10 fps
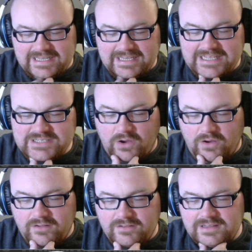it's
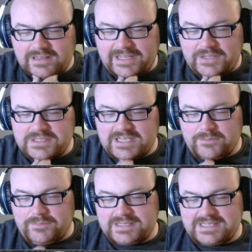all like you said,
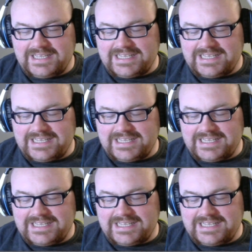Biscuit.